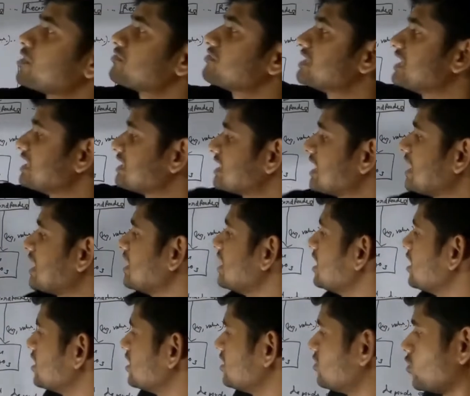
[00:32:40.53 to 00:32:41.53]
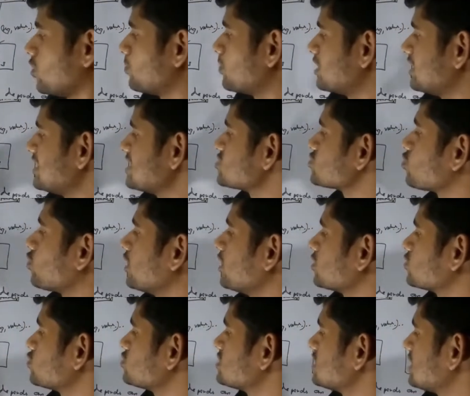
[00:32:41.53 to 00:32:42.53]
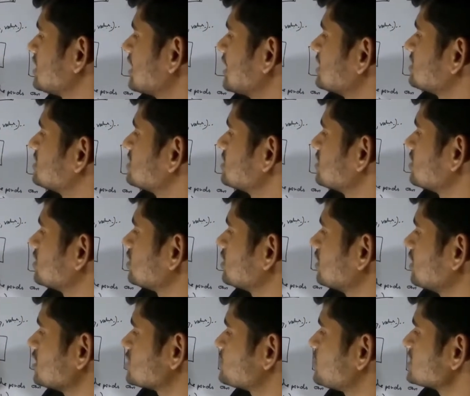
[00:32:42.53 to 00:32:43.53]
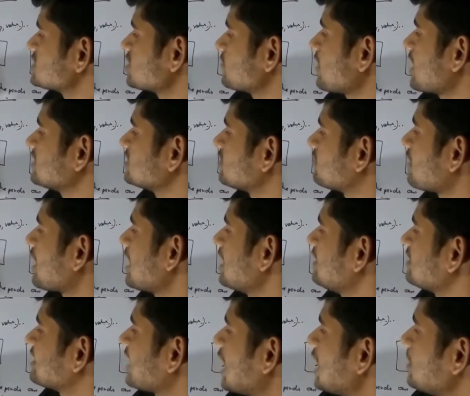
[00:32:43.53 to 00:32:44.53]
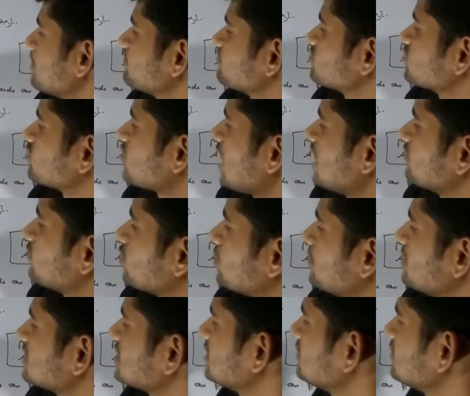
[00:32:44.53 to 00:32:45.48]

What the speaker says: of data, nobody is going to generate the specify the file type, file format,